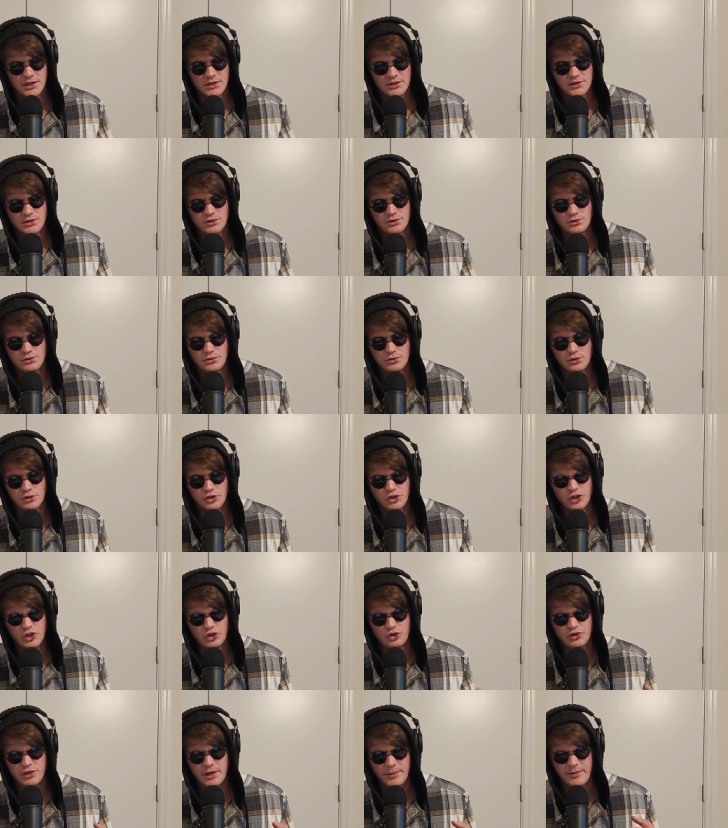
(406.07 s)

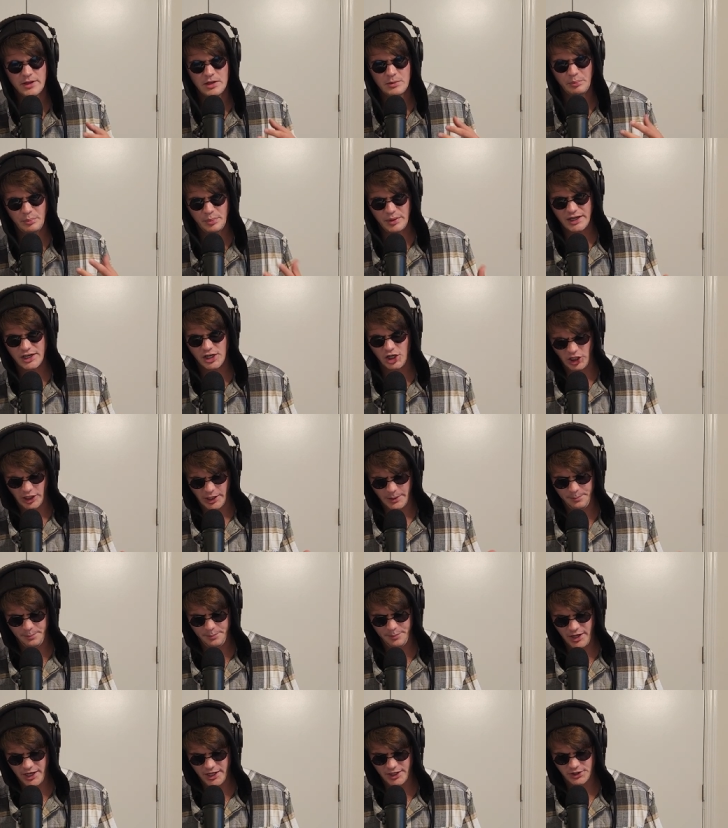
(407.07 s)
to do something bigger
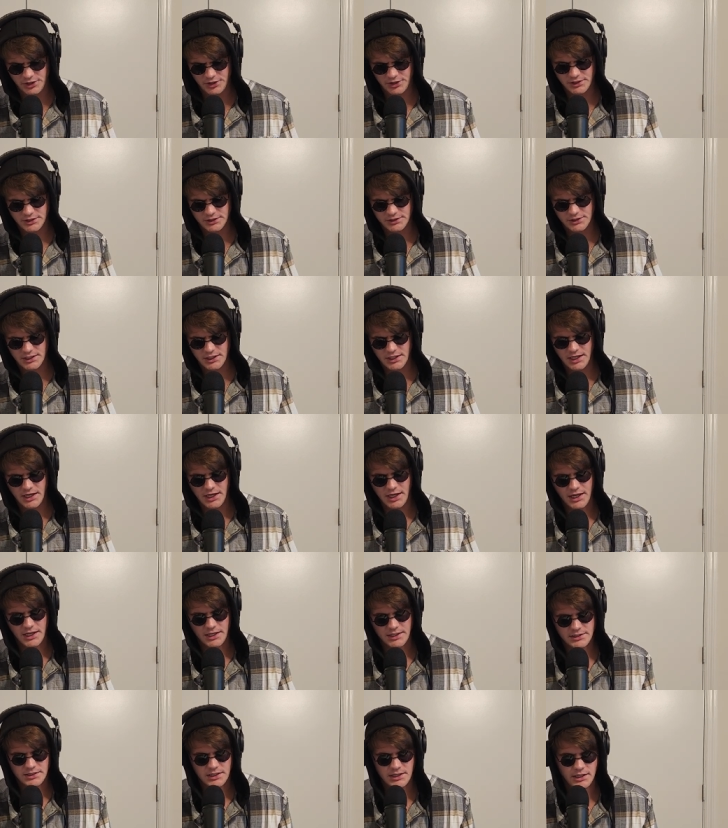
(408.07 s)
and better
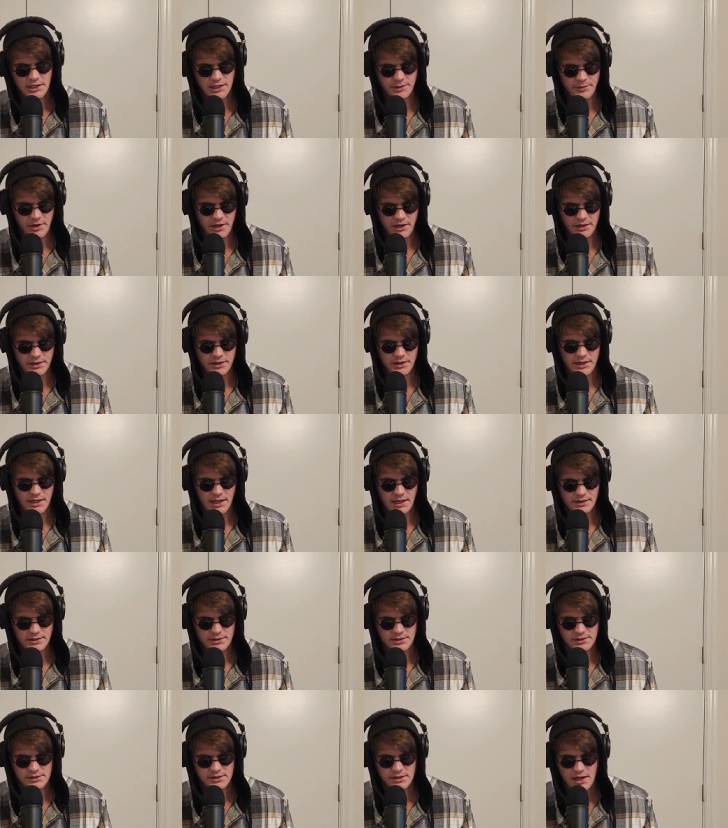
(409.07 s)
and um, that
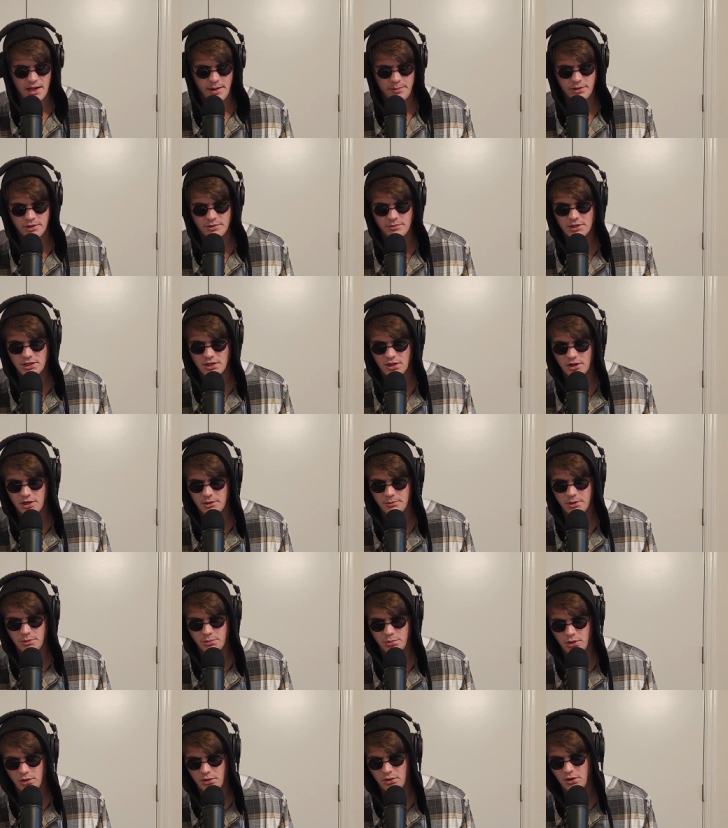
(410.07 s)
that just happened to be the
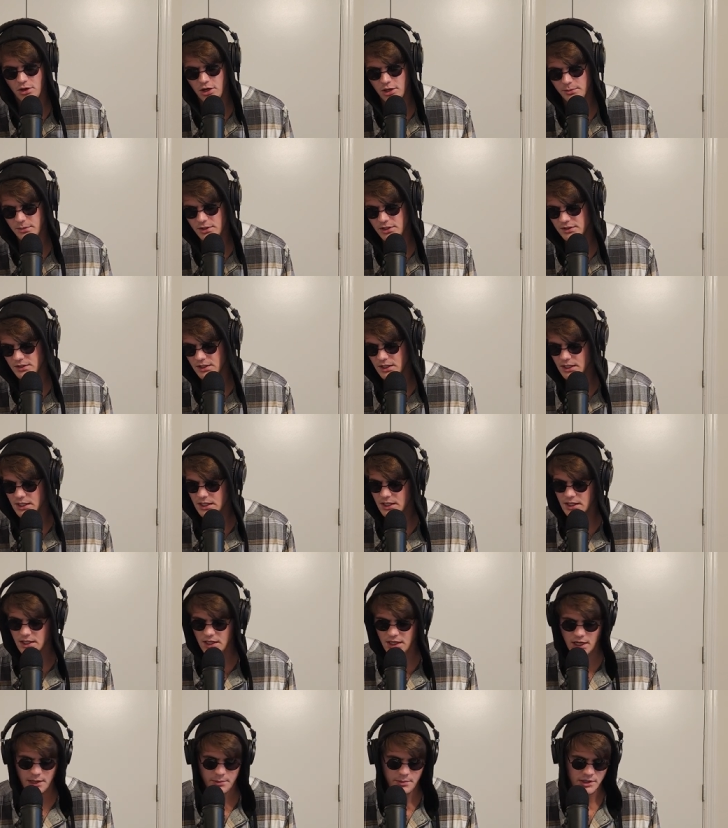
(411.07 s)
army, bro. Army,
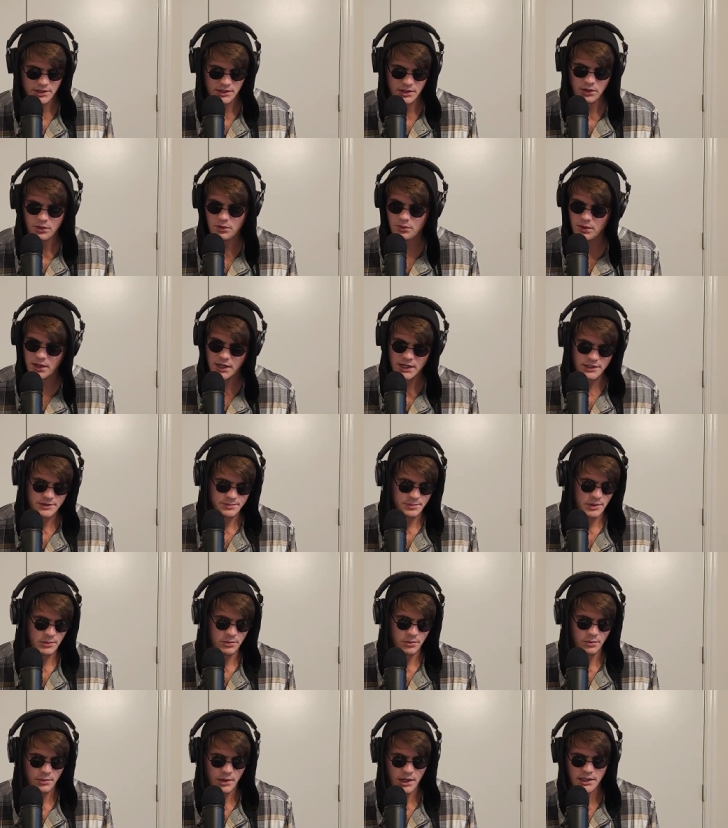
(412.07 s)
I met the
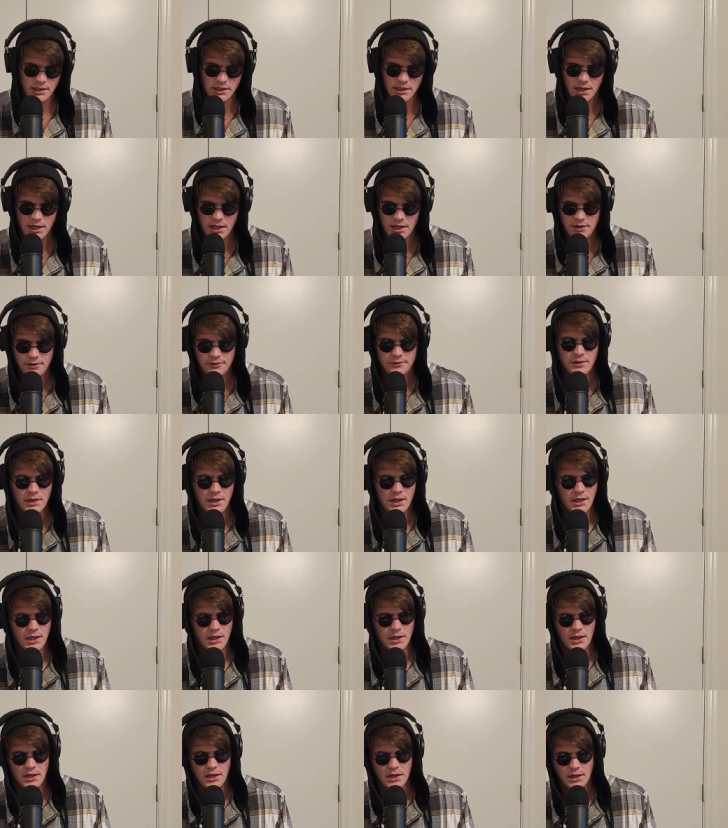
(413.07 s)
greatest people in my life,
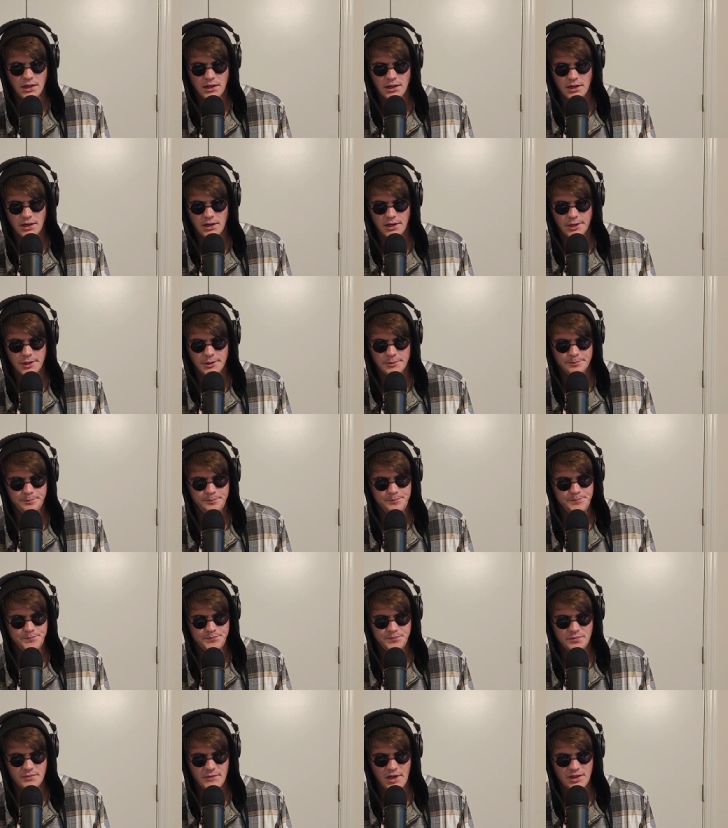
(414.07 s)

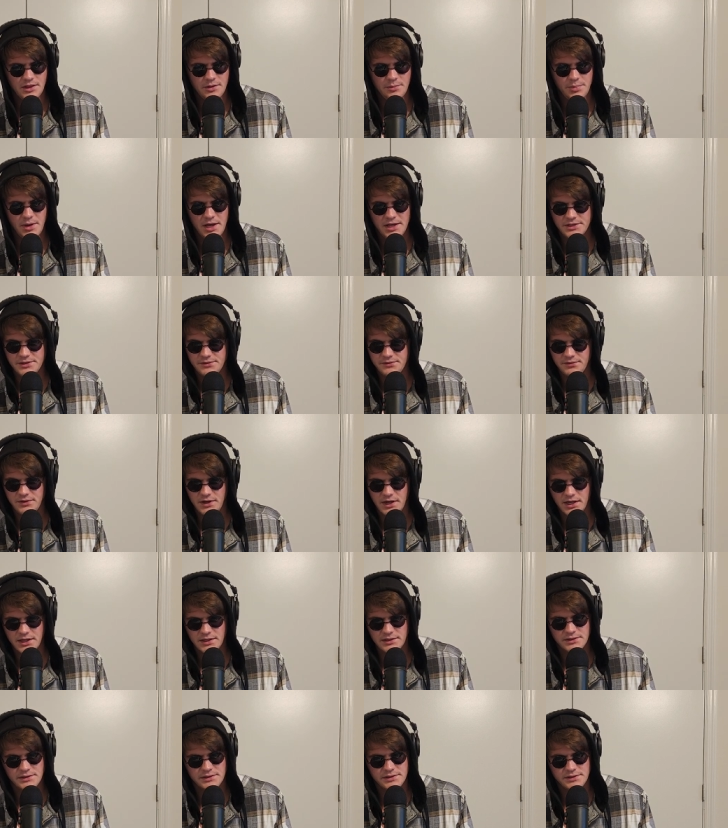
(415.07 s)
um, the best
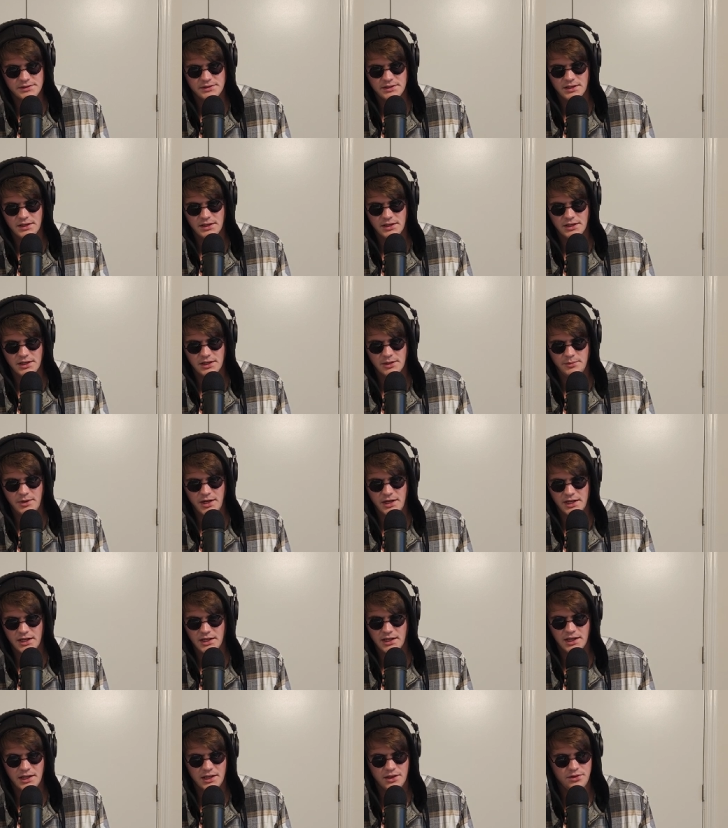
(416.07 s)
friends. Um,
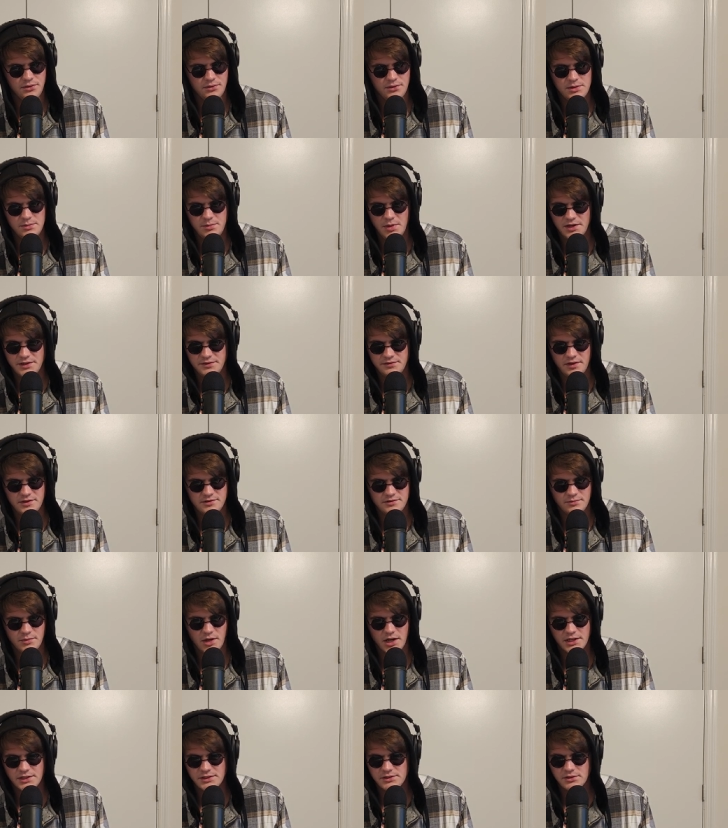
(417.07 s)
I got like three best
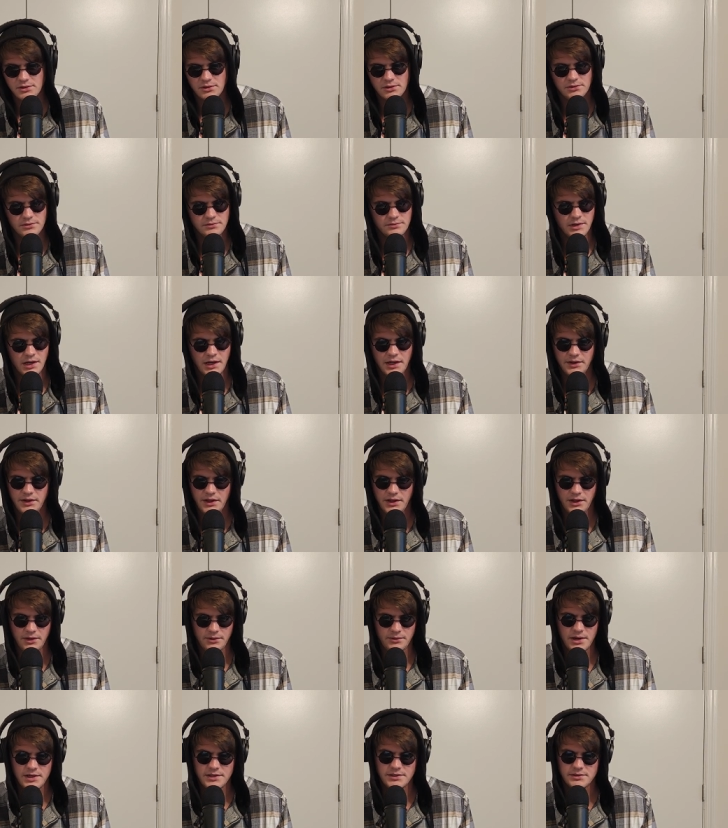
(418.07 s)
friends from high school, and
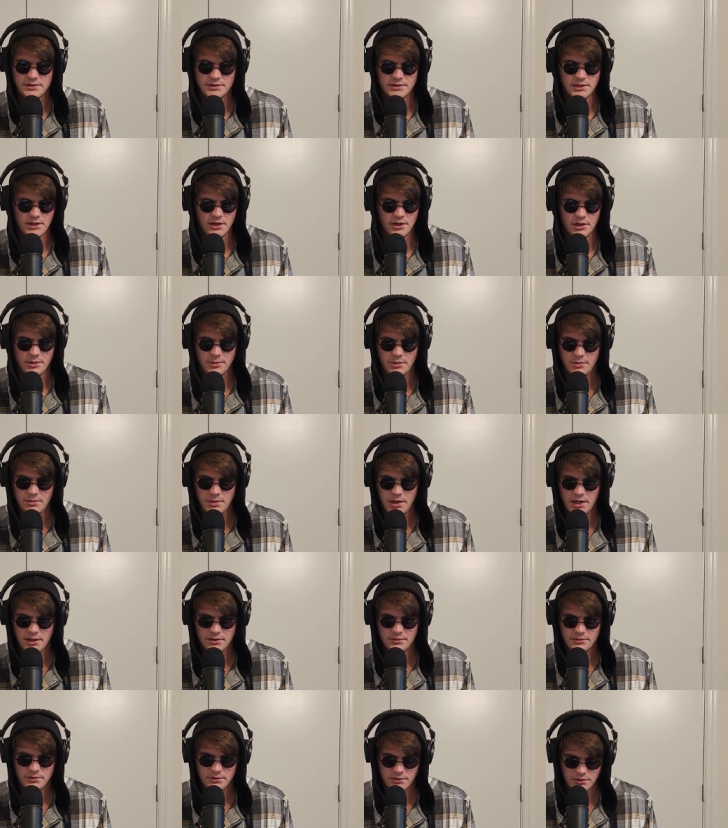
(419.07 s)
then the rest are in the army,
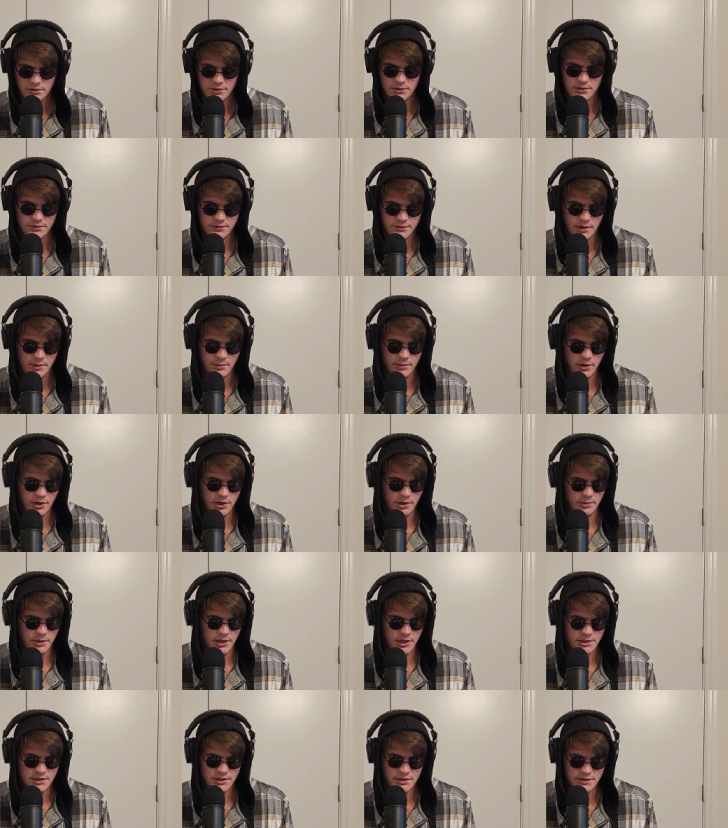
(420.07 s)
man, or from the
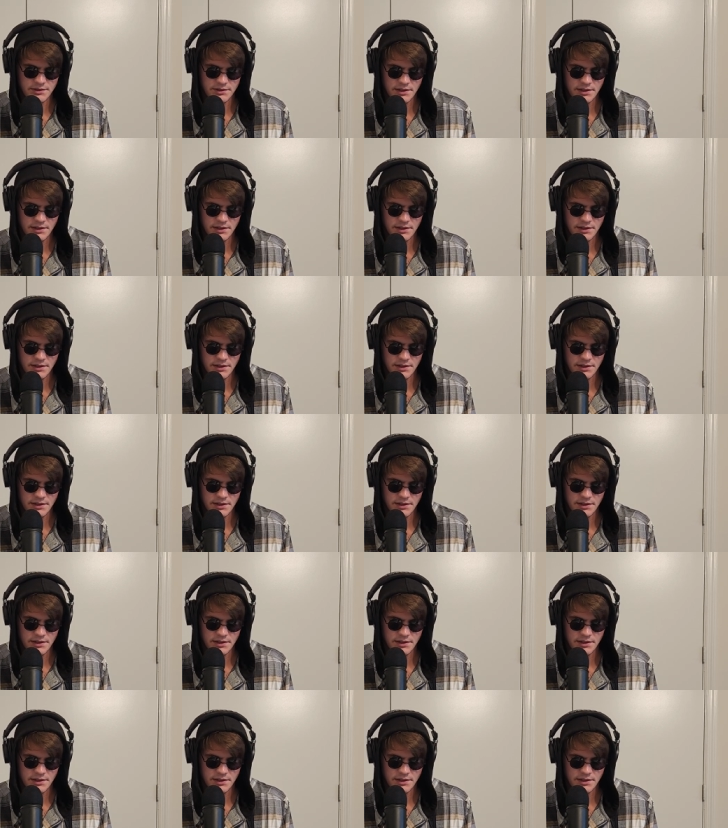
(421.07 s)
army, I should